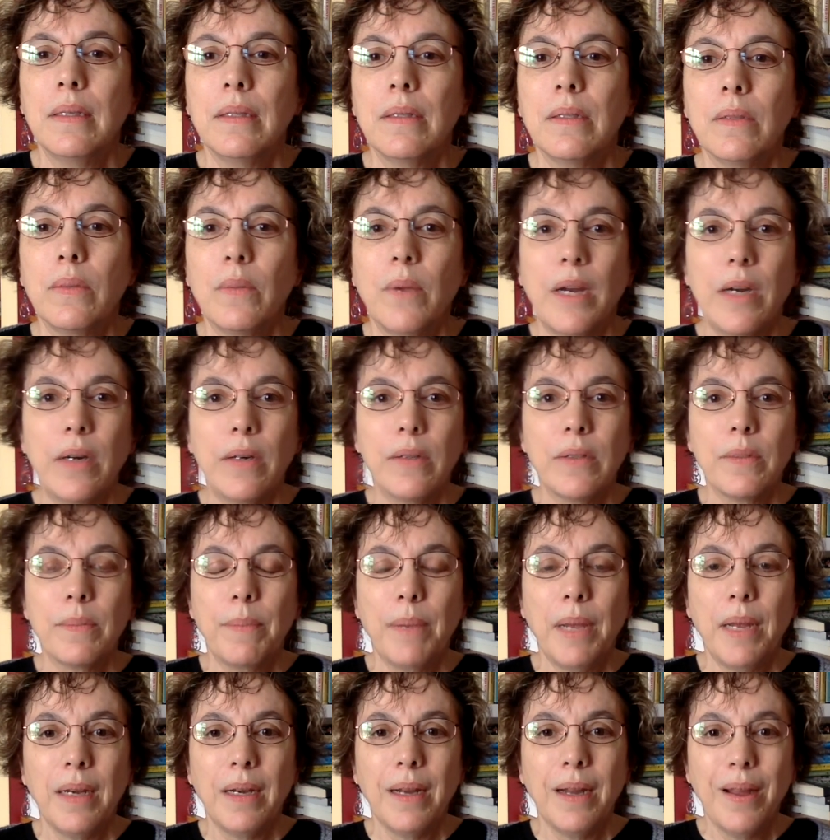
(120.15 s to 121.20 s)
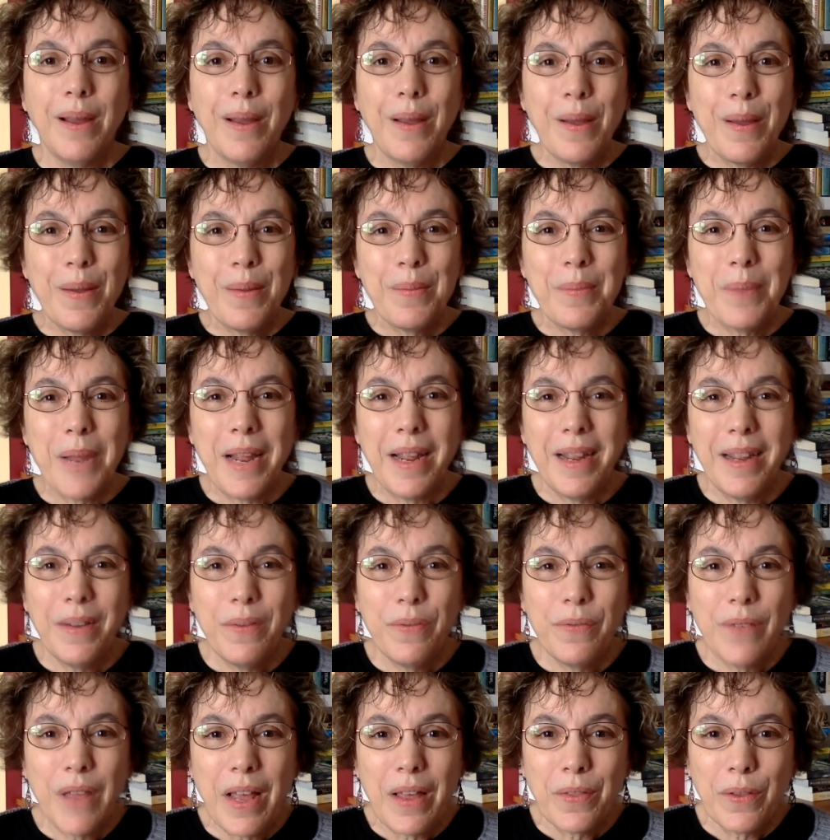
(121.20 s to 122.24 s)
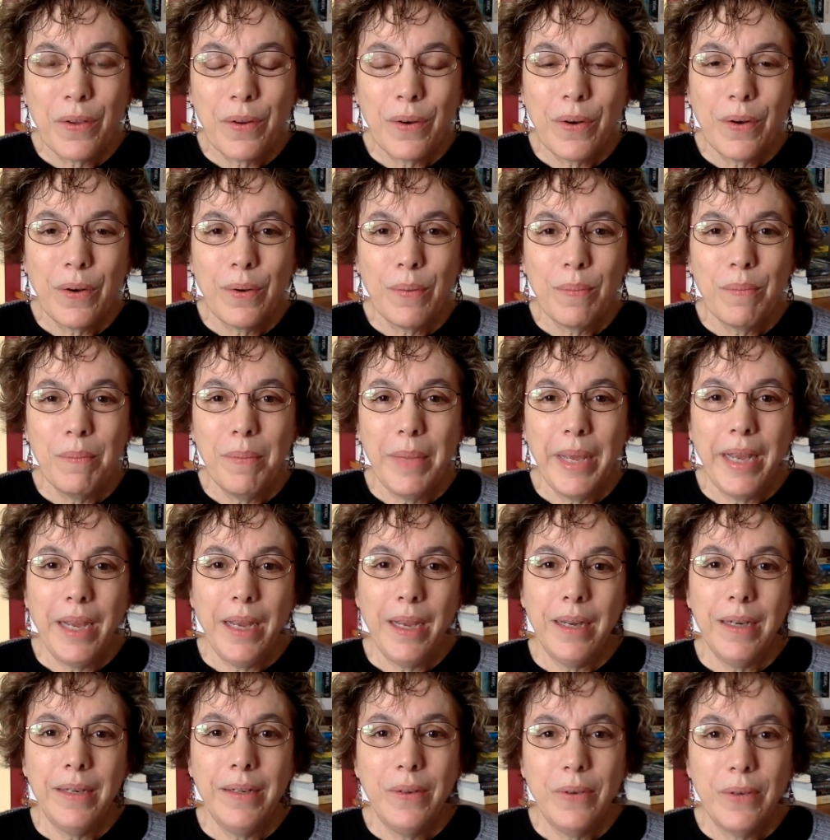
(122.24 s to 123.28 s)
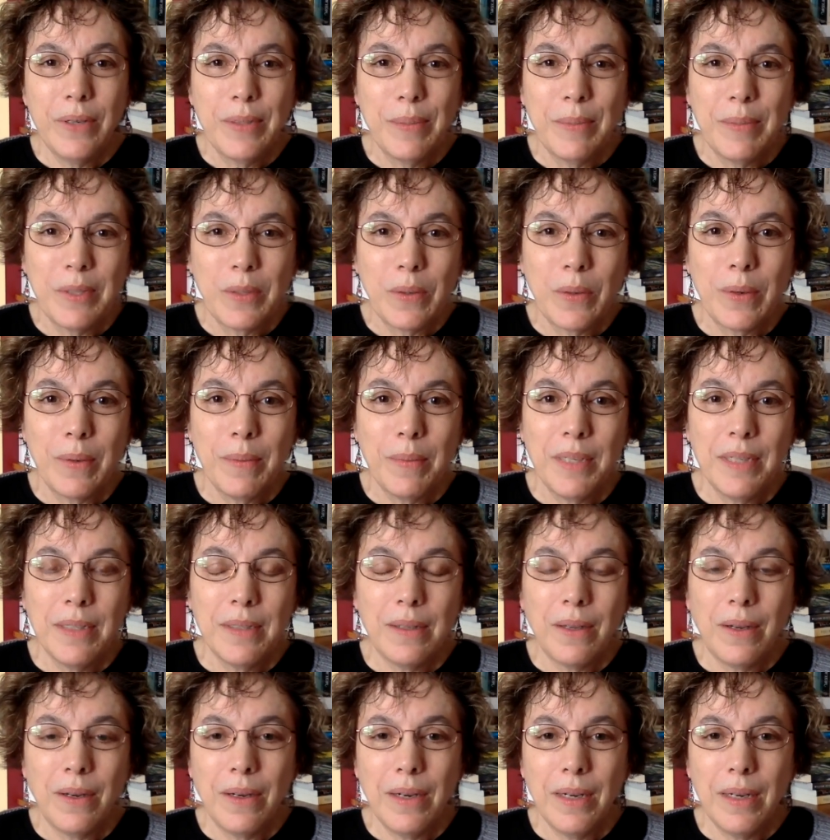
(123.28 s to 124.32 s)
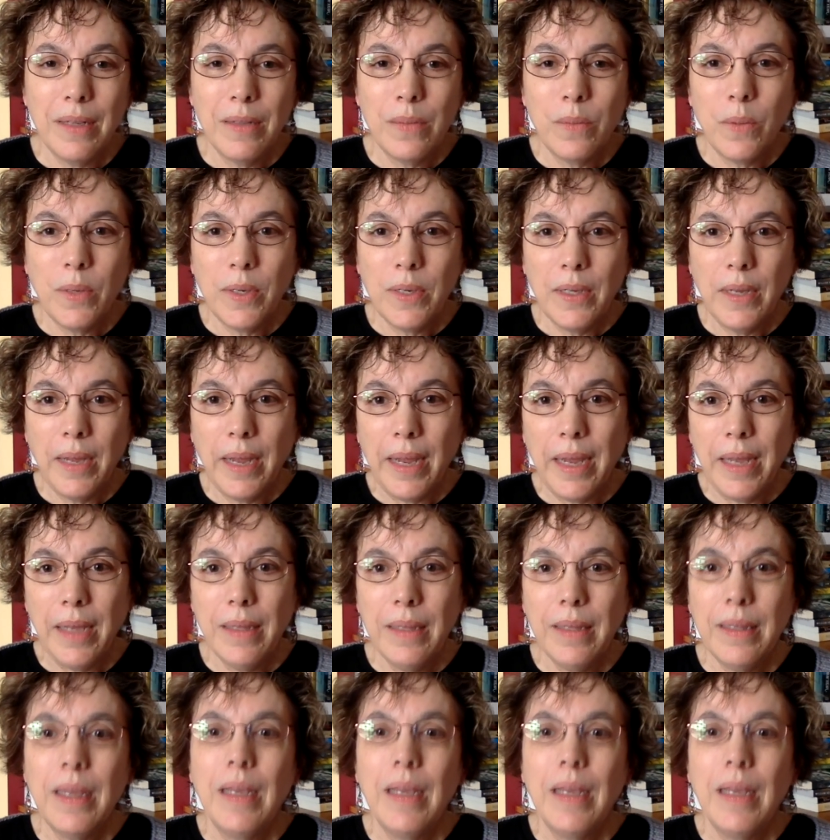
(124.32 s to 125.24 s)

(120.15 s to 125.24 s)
sweaters. But my father made Christmas ornaments on his wood lathe,